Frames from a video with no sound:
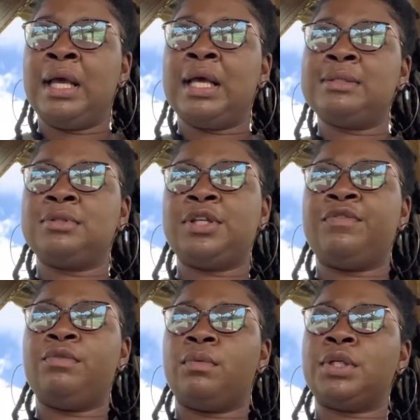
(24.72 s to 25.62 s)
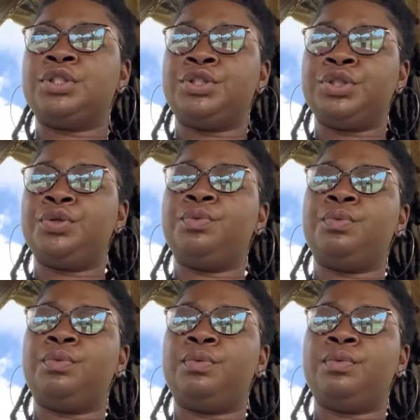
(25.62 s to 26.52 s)
especially if you want it to
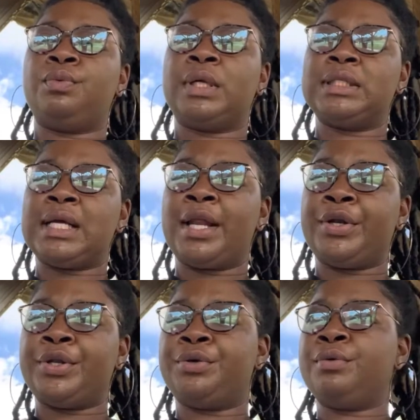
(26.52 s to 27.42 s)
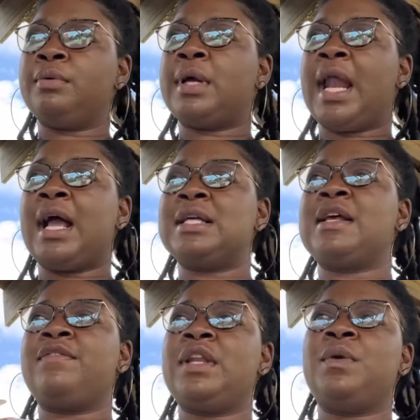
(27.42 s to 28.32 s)
do what it's got to do. And because I
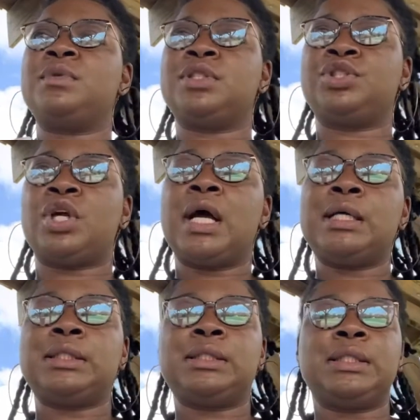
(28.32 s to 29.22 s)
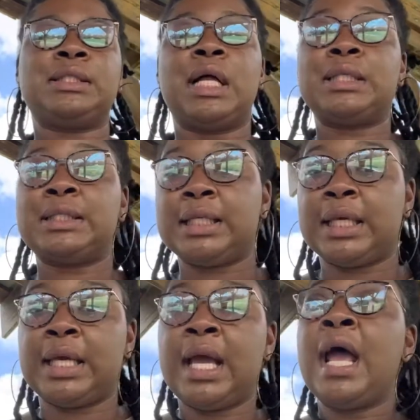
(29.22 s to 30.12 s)
feel like once it dries, it's not
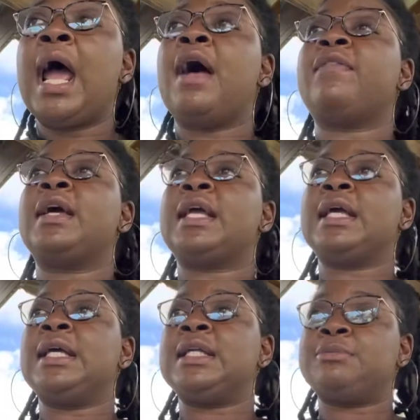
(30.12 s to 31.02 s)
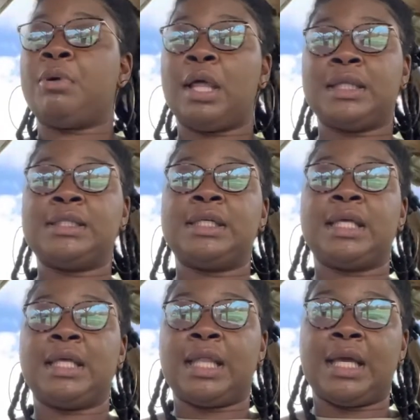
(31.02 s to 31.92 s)
sticky. I feel like it is probably
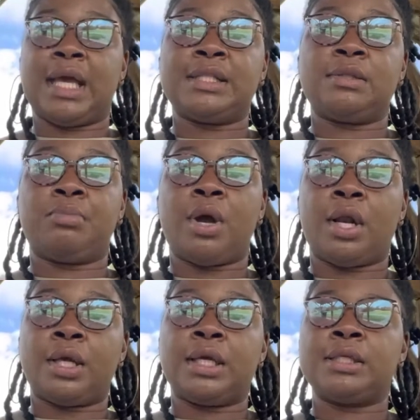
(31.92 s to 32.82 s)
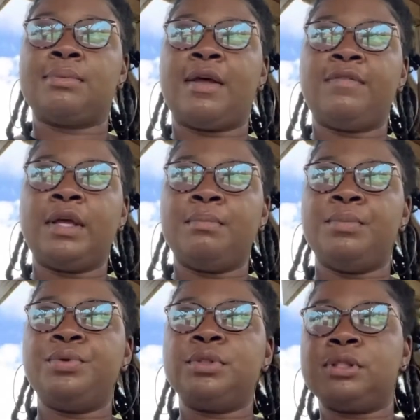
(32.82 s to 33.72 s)
sticky, like, as the product is. But I feel like
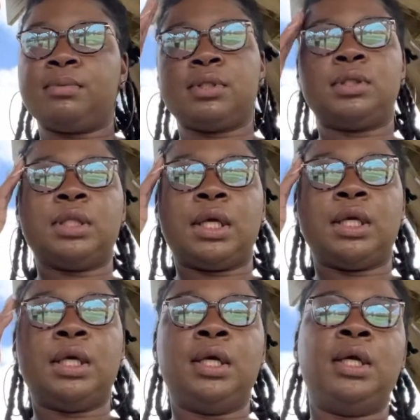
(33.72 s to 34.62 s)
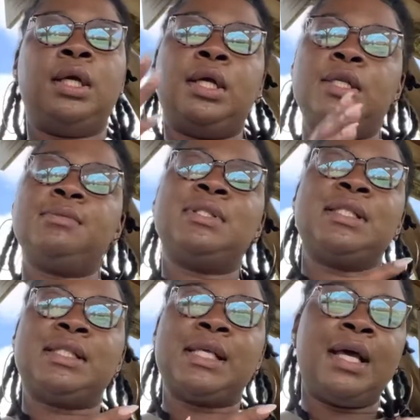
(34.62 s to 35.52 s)
mousse is supposed to, like, and it's supposed to
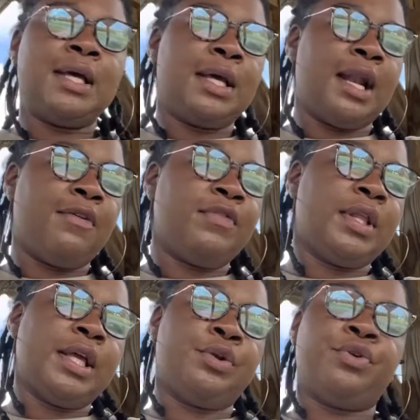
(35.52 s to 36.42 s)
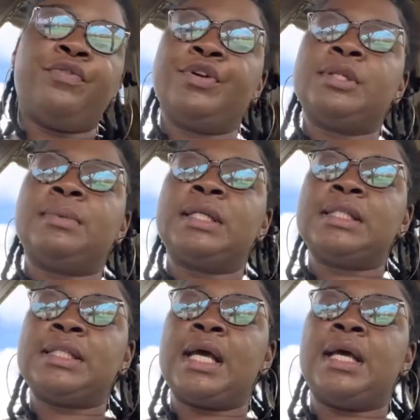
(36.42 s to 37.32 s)
set. And I feel like in order for something to
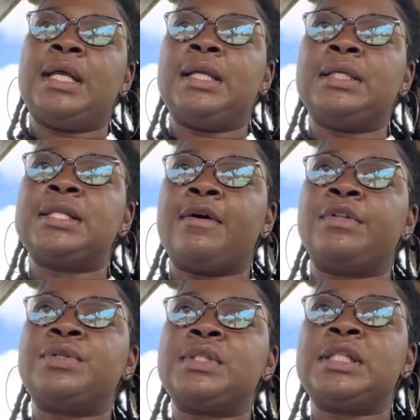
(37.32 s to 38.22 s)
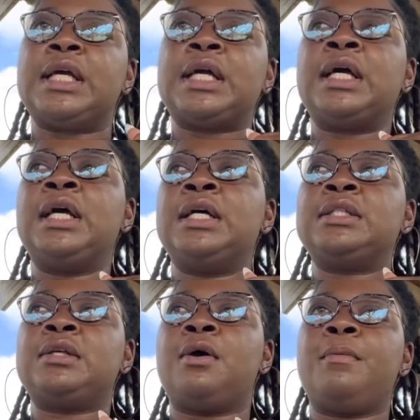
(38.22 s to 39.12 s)
set, it needs to have a little stick.
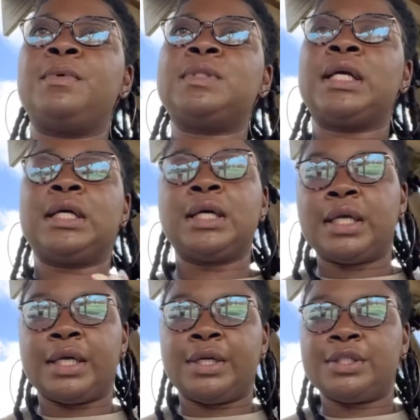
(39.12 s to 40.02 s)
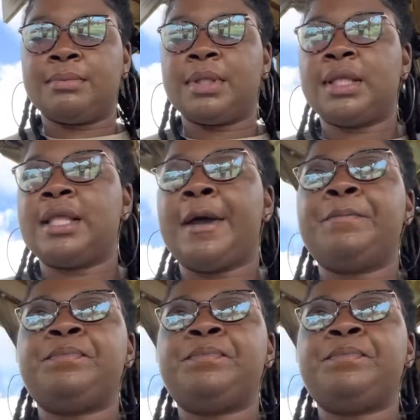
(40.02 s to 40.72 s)
So almost like cooking or something like that.